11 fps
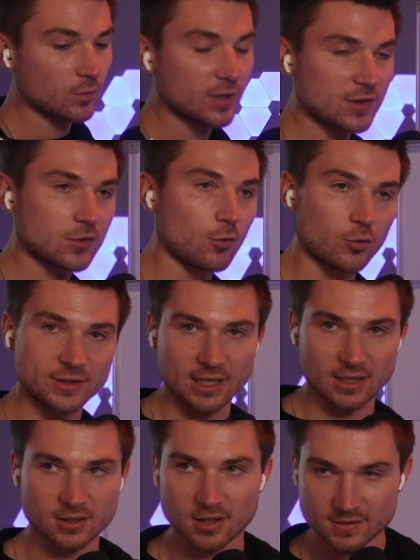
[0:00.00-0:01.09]
with organic
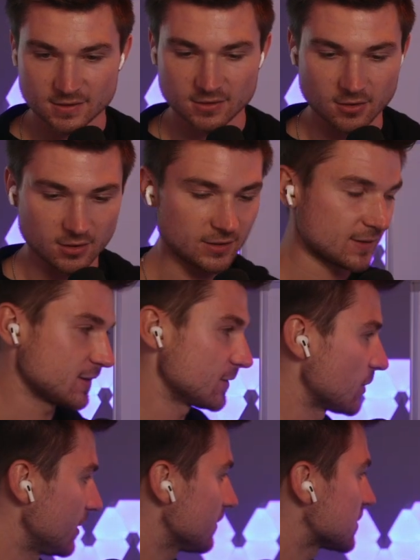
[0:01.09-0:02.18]
content on LinkedIn,
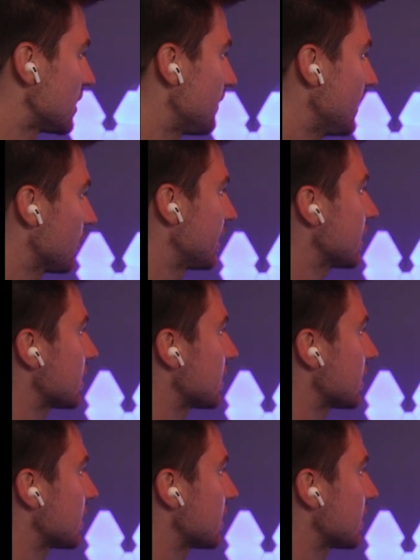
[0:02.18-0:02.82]
right? So I'll have my organic